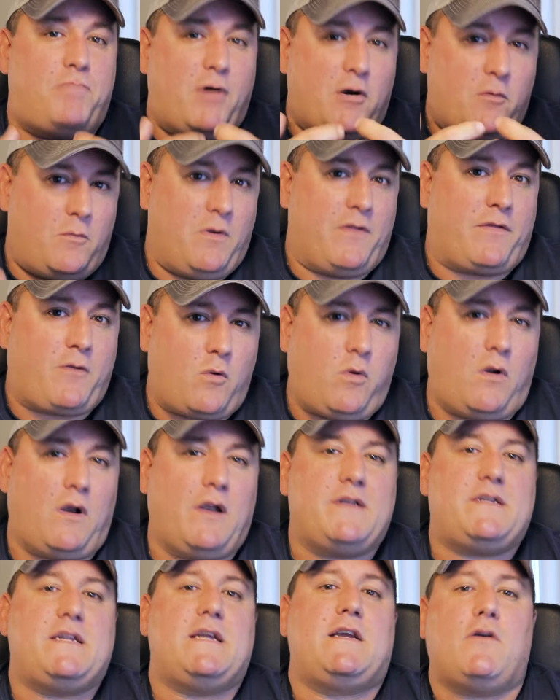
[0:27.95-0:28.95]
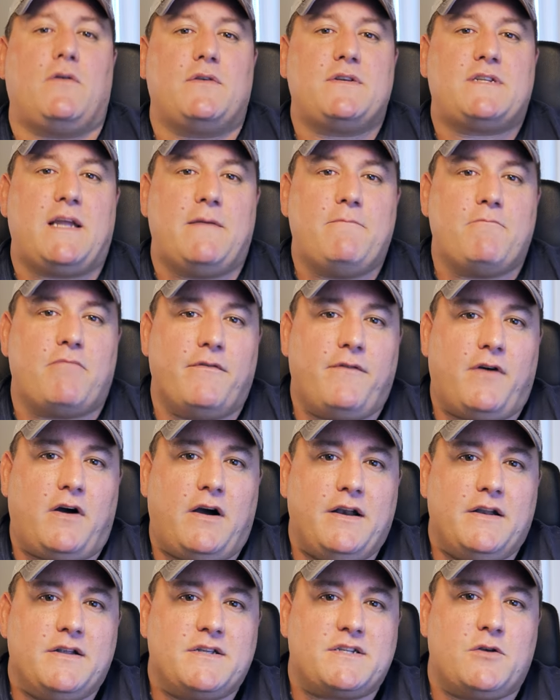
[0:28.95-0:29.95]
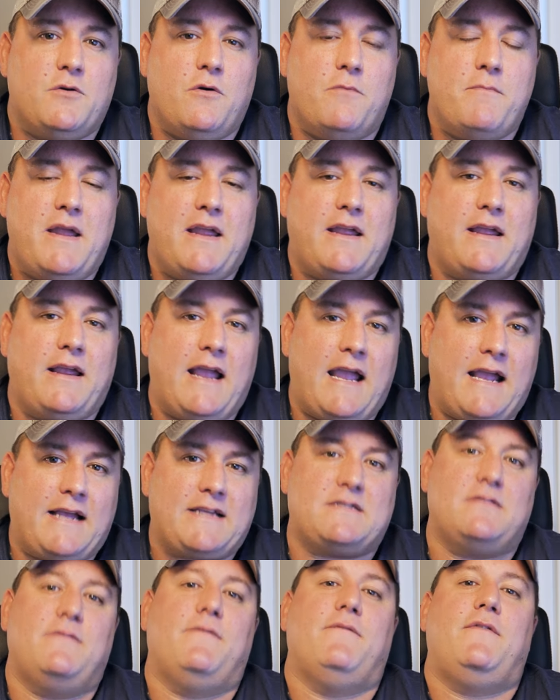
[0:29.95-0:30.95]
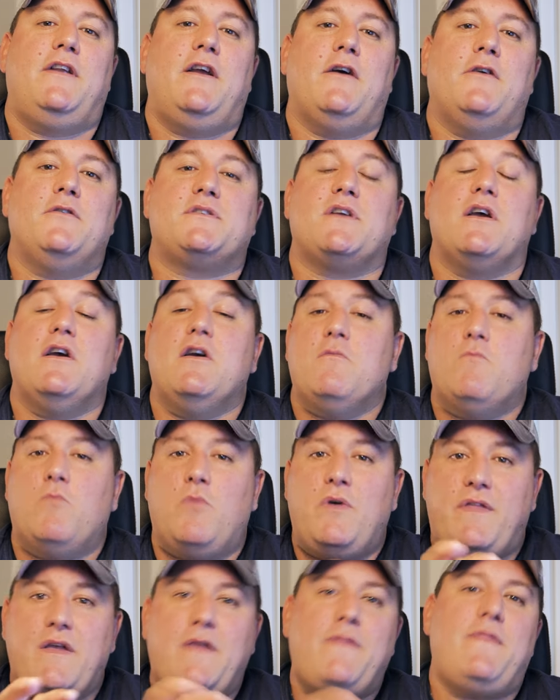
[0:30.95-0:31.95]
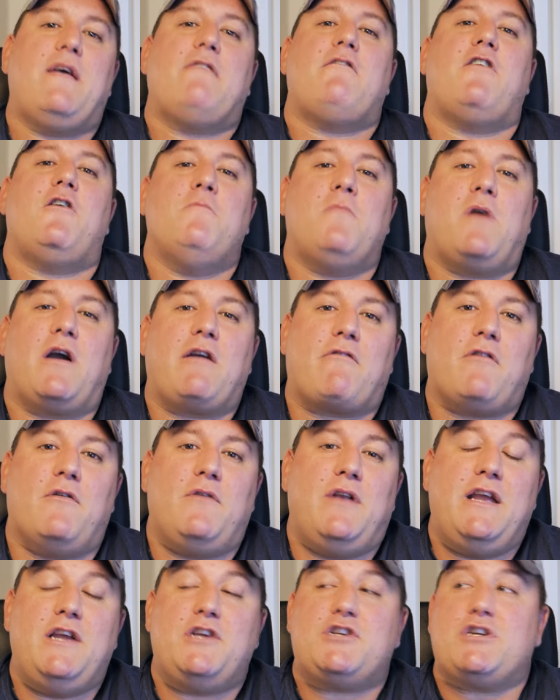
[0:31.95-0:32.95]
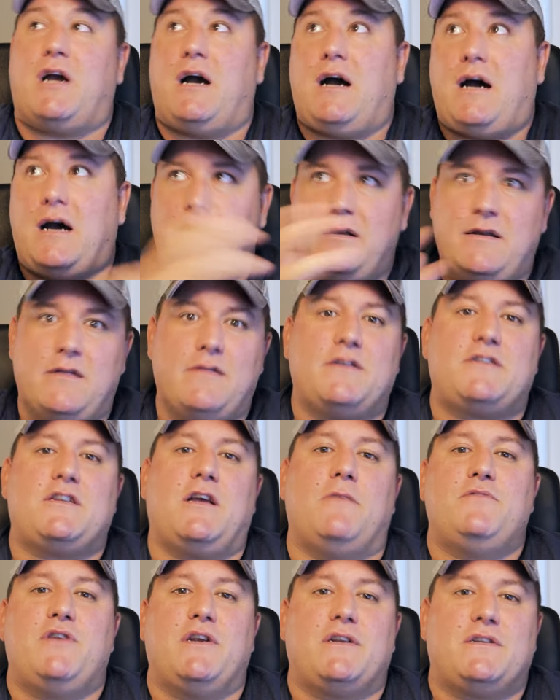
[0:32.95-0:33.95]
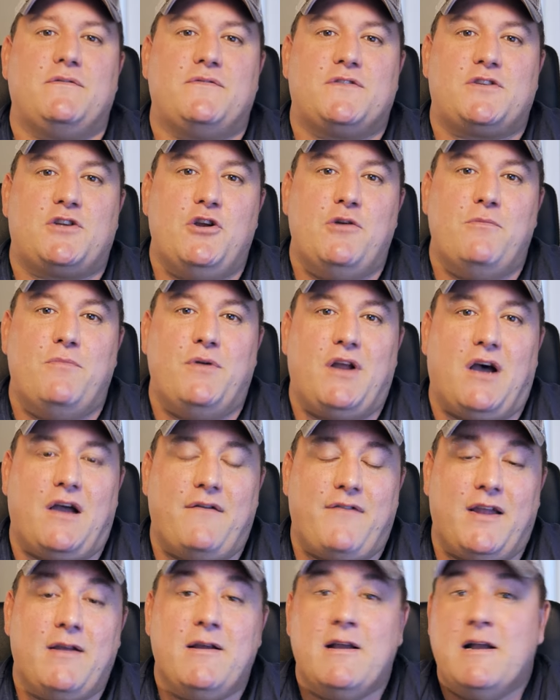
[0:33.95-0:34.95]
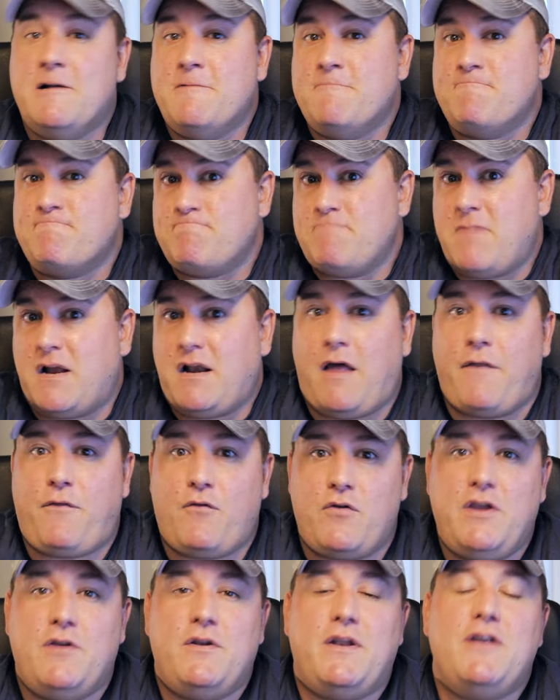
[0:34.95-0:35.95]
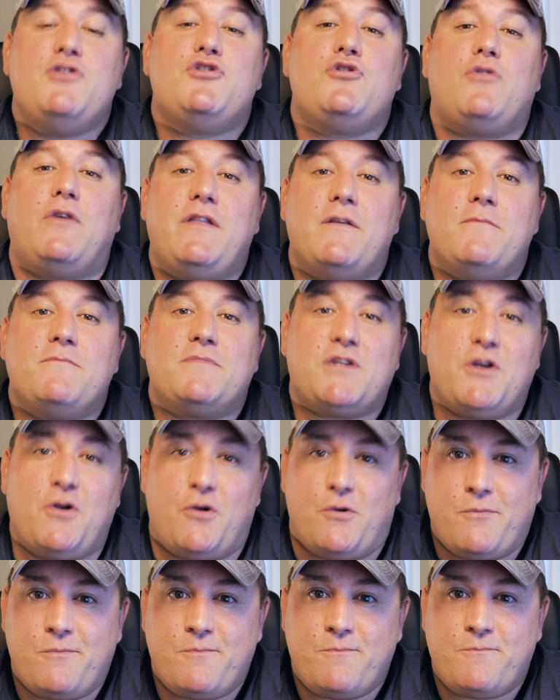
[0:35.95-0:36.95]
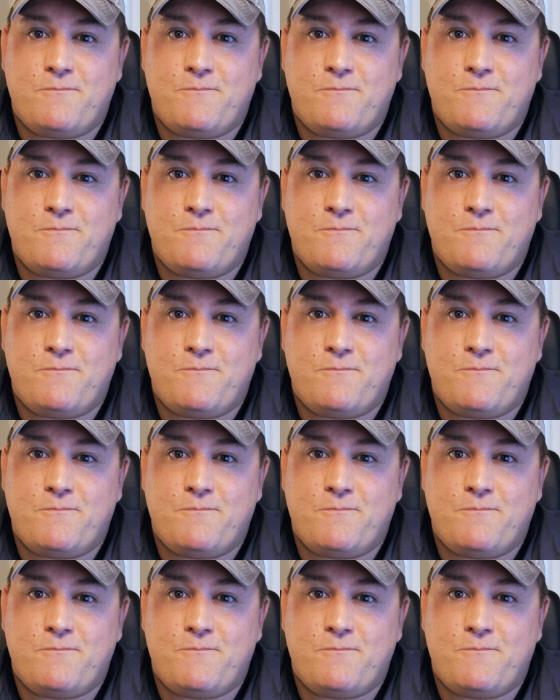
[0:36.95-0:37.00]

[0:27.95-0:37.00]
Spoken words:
but with quality content providers who are making excellent videos within their own micro niche under the subject of scuba diving. And I thought you'd enjoy them too.